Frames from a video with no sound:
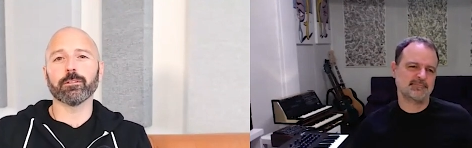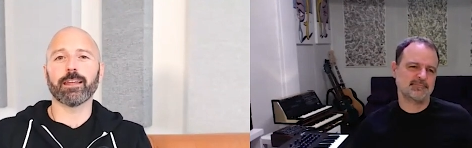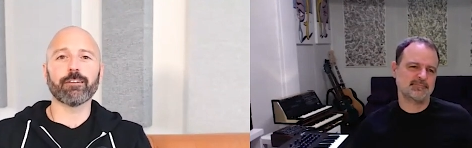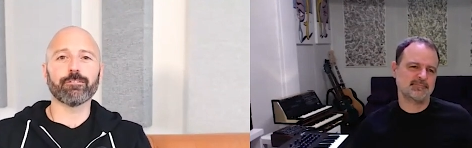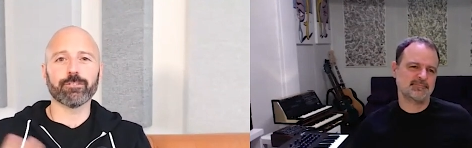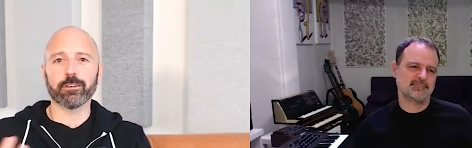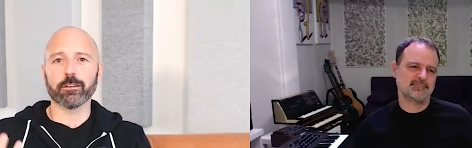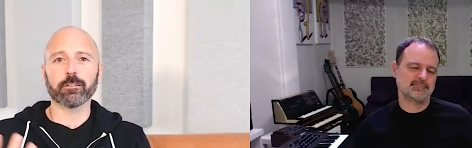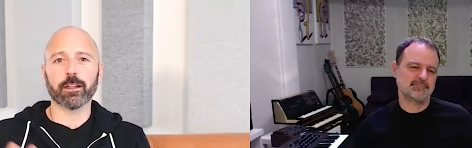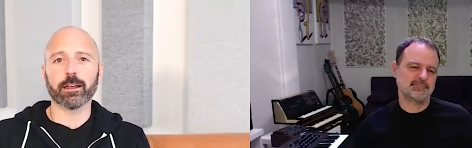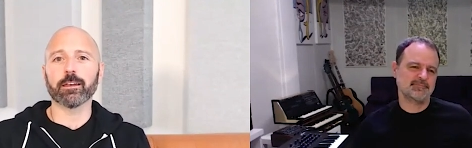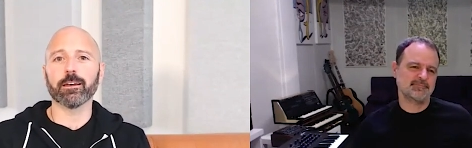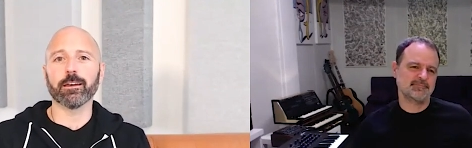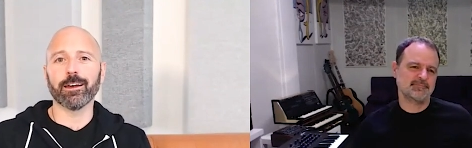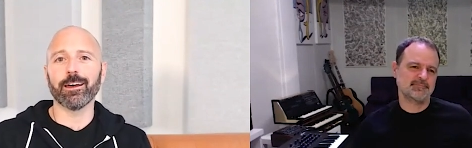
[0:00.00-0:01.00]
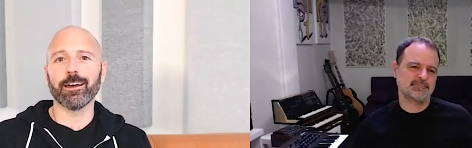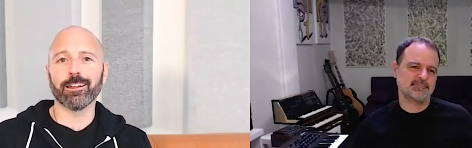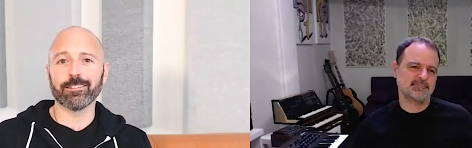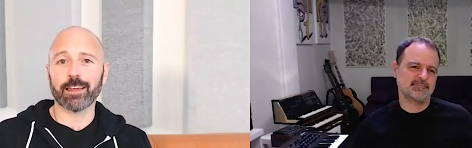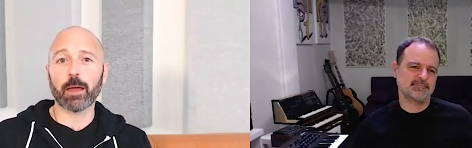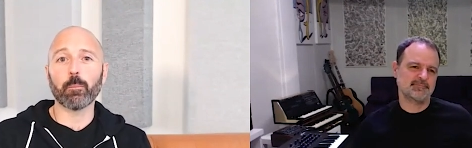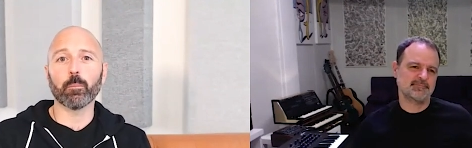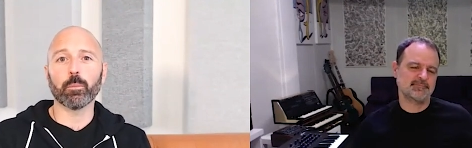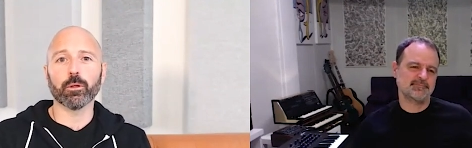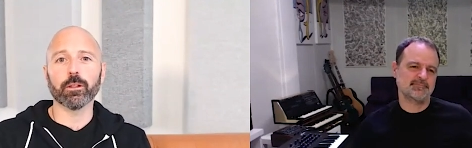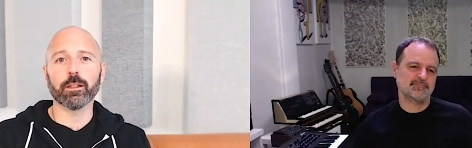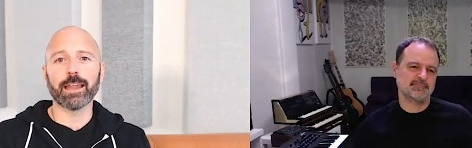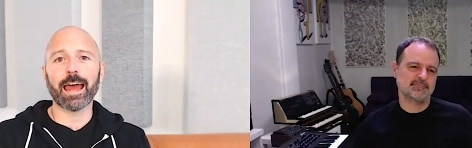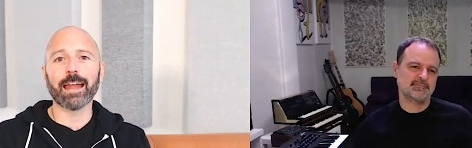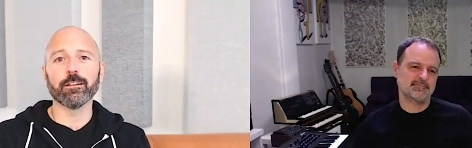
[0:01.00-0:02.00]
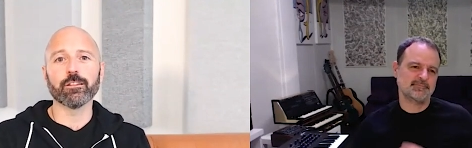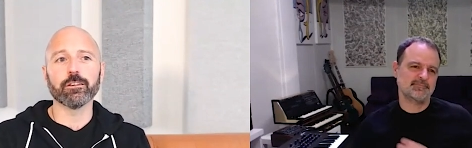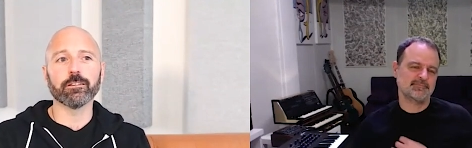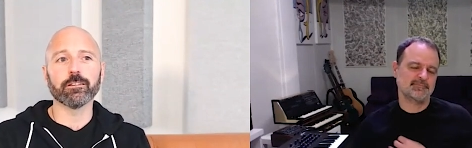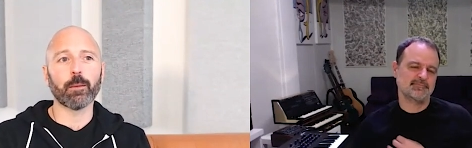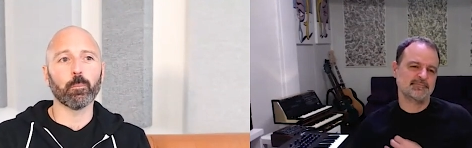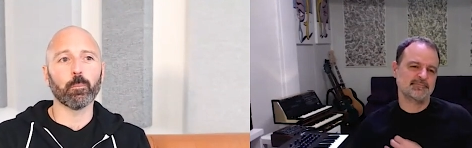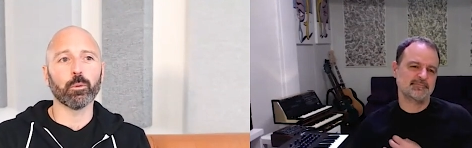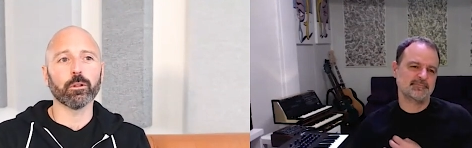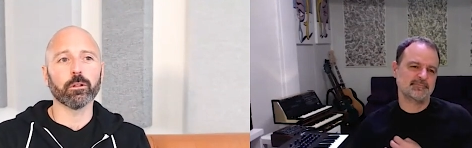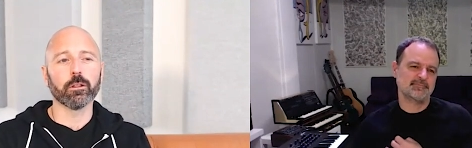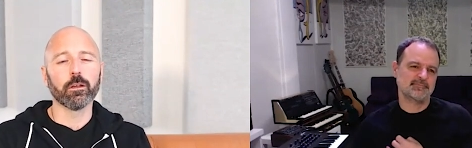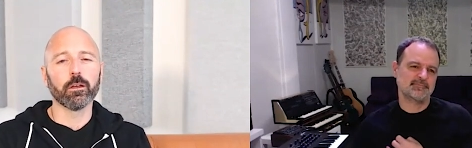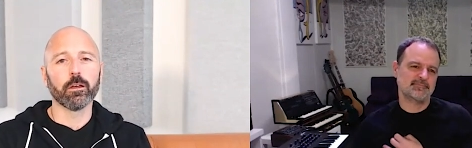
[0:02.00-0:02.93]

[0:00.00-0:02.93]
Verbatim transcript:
Speaker 1: That feels like a, a temple, an energy temple